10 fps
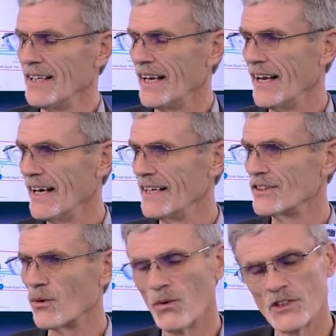And
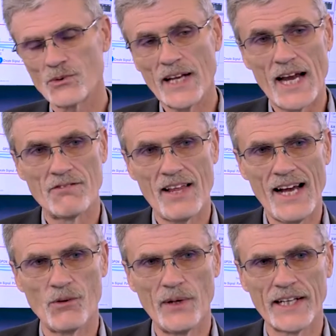once we have
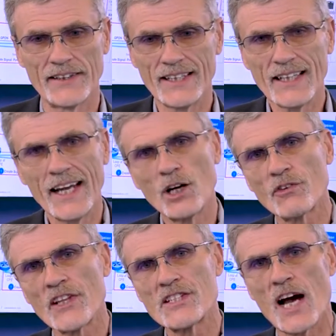that, we can then lay over
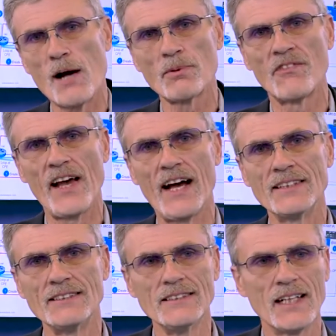the top of that
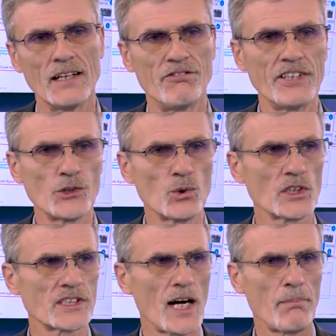a visual
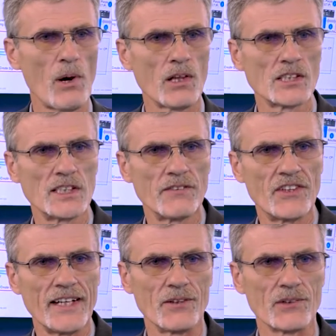topology of the
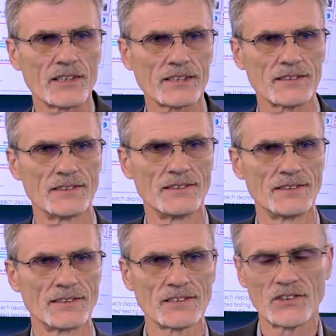network.
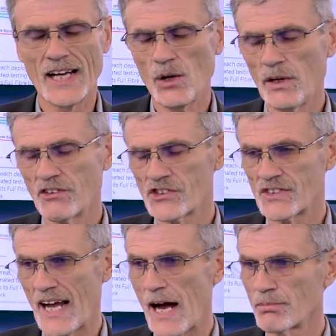So now we've
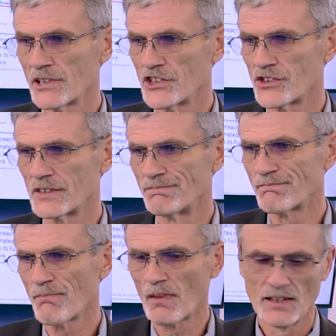established,
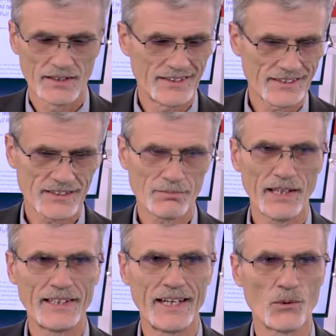this is my
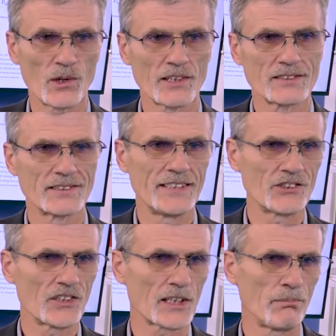network, these are
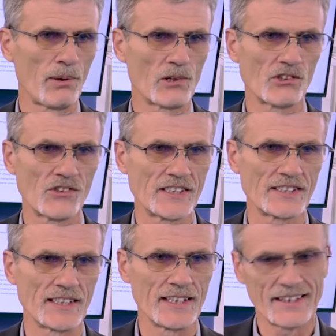the components that's
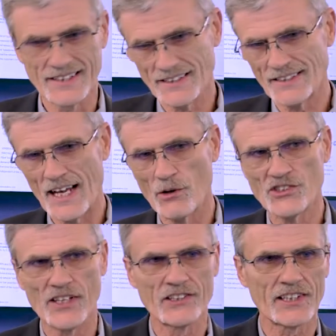in it, this is how it's
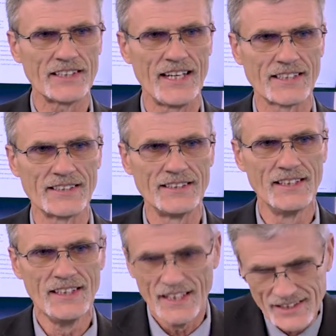interconnected,
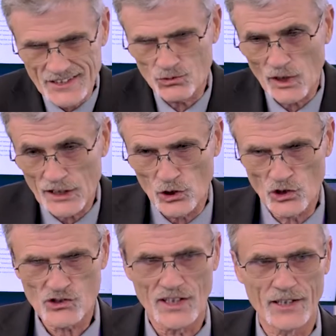this is what it
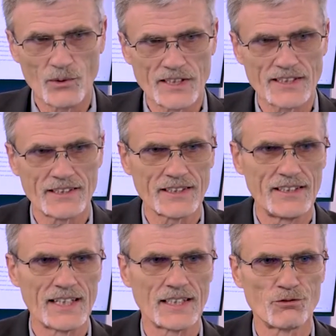looks like when it's
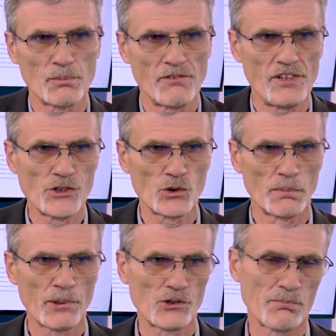interconnected from a visual
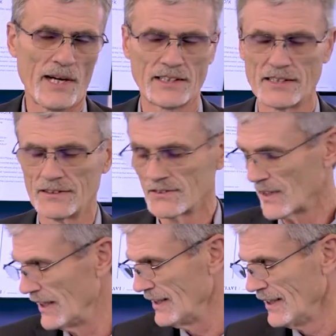perspective,
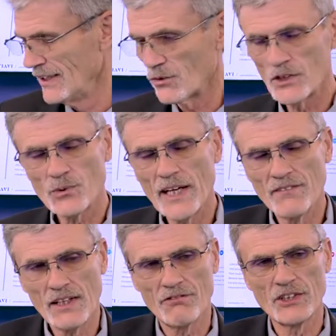right? Once we have
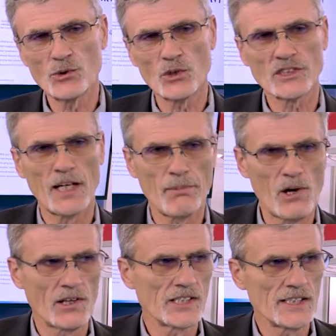that visual
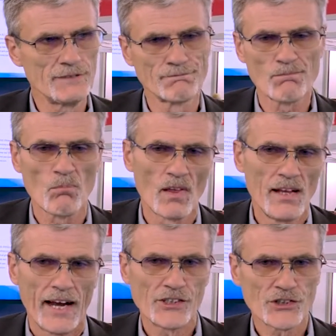topology,
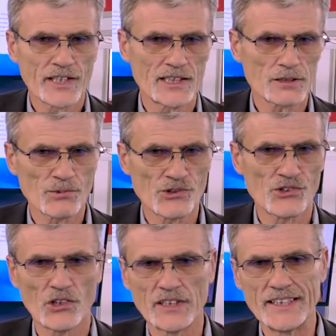as your customers
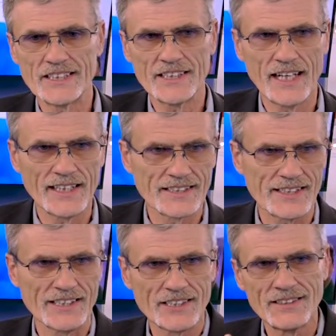start initiating
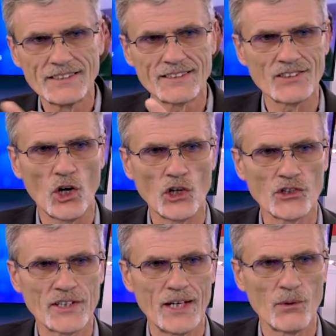sessions on your
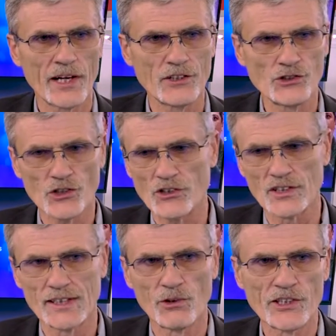network and you start
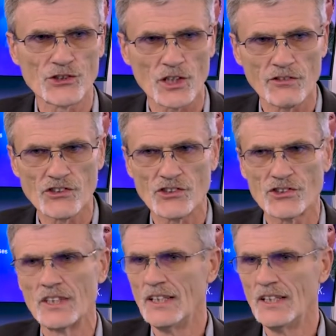delivering services